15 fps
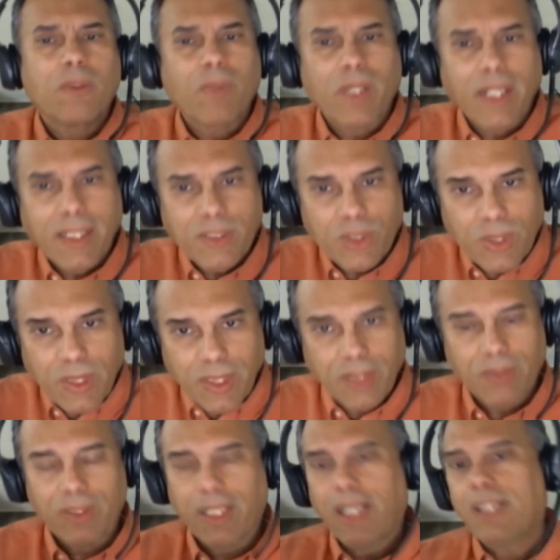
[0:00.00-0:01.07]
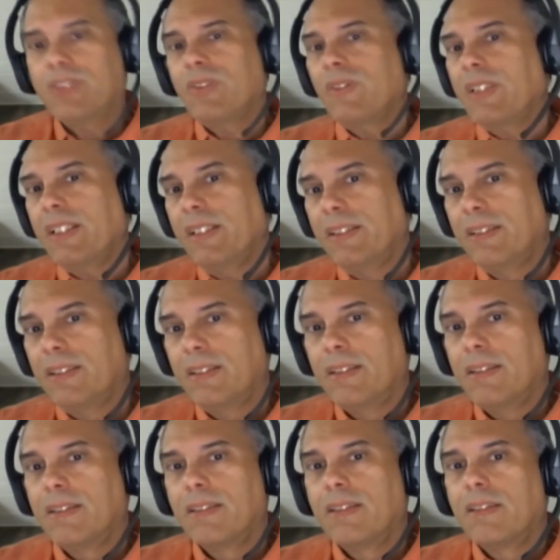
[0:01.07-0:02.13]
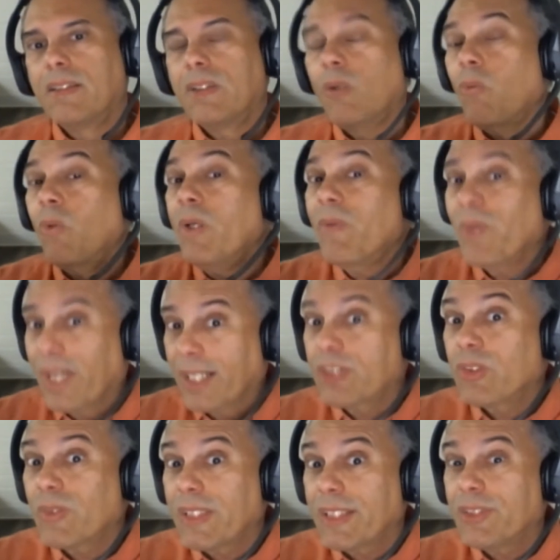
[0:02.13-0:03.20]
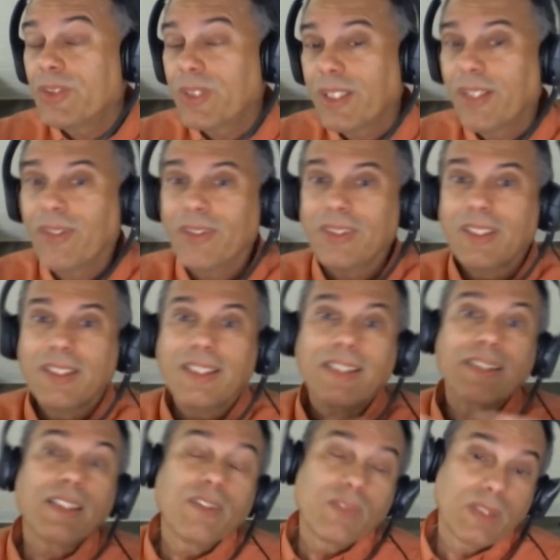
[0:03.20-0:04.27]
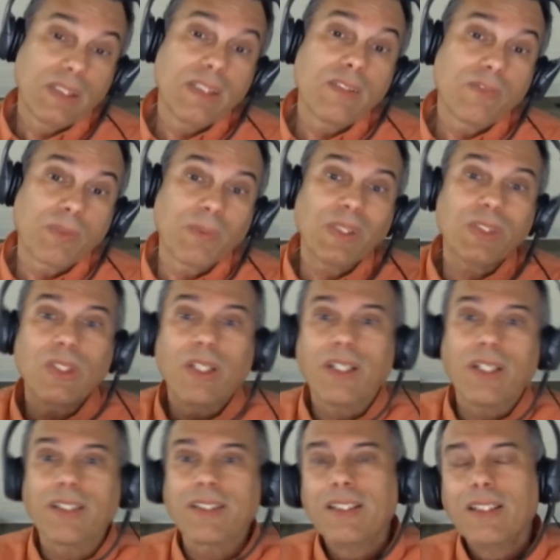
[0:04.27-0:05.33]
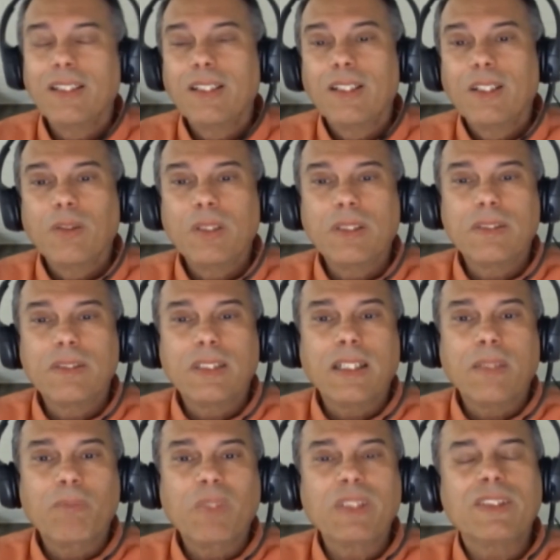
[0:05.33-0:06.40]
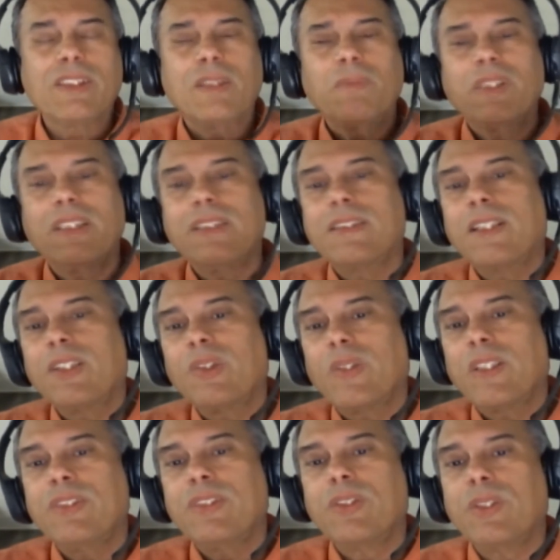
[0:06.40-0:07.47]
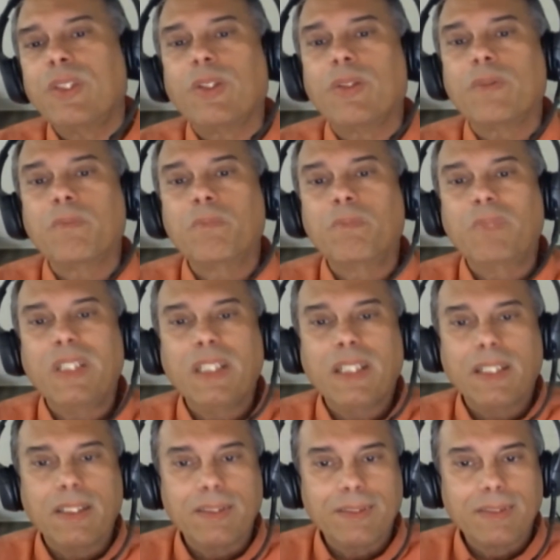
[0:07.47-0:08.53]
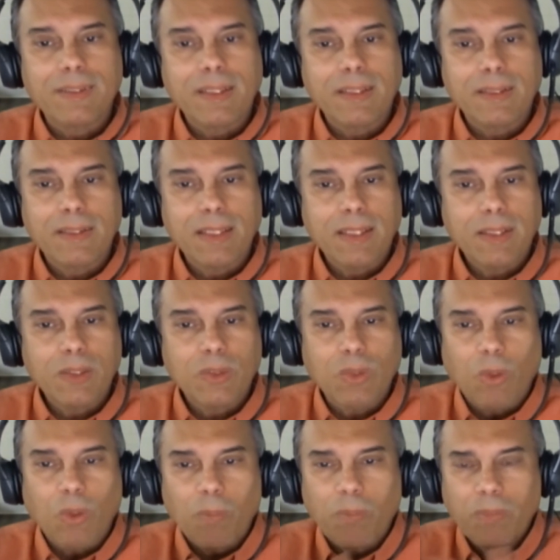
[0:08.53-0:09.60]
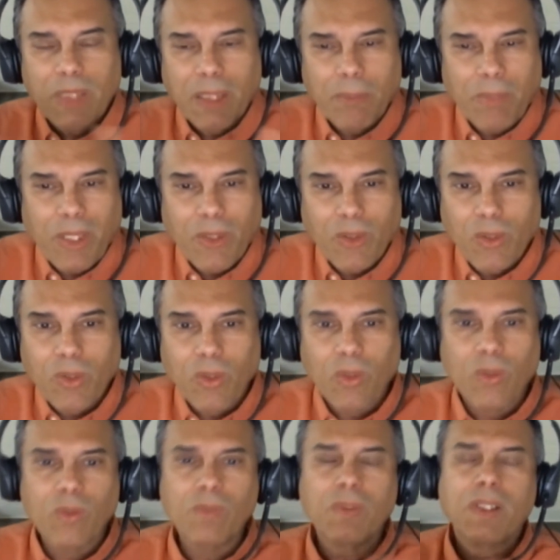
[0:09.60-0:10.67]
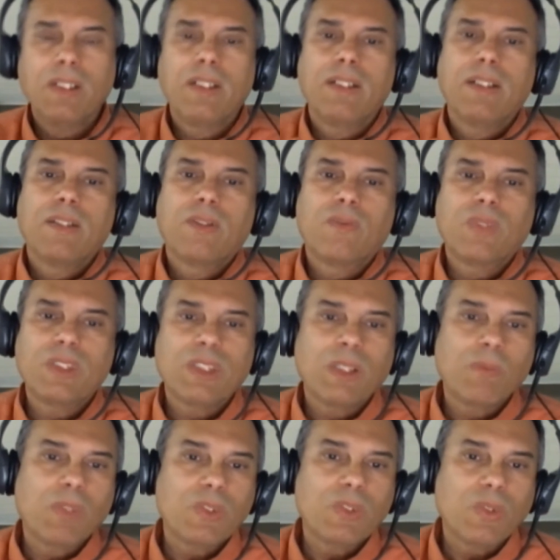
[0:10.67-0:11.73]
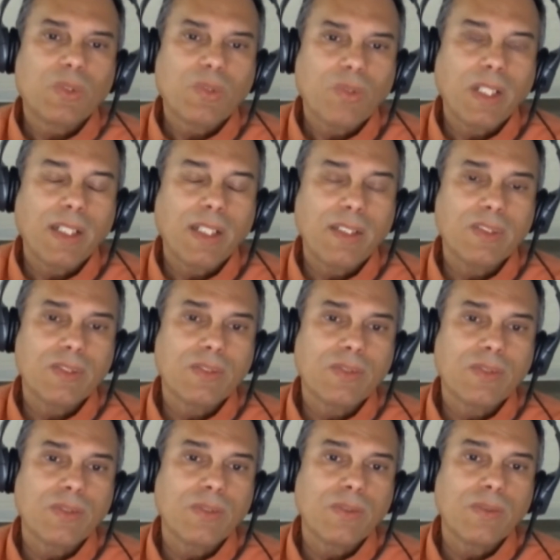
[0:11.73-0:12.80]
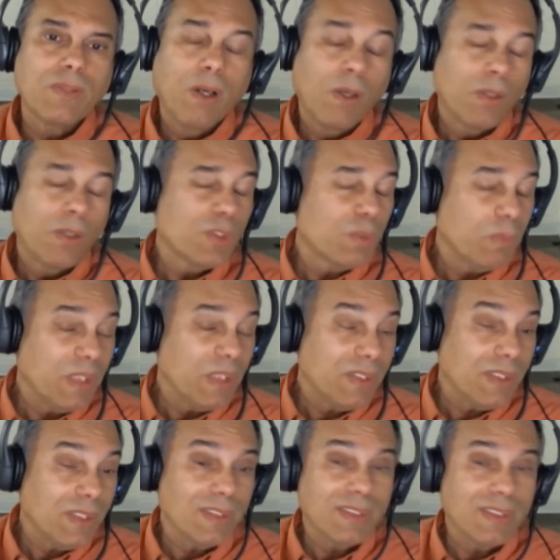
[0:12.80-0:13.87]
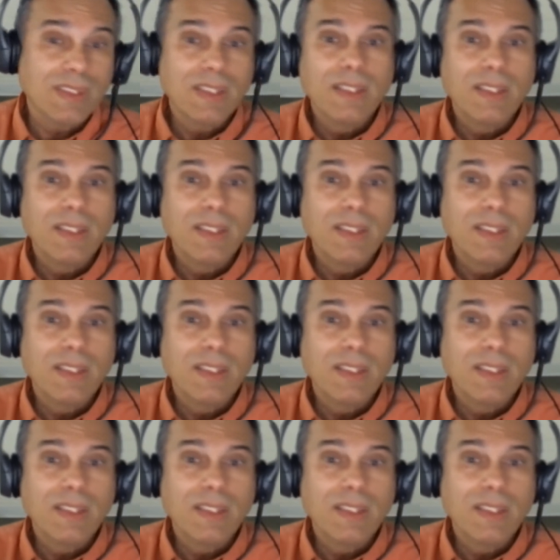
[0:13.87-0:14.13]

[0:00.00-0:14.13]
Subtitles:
engineered, actually. We were actually engineered from the start. But some of these other engineered beings, they bear no resemblance or trace to Earth species.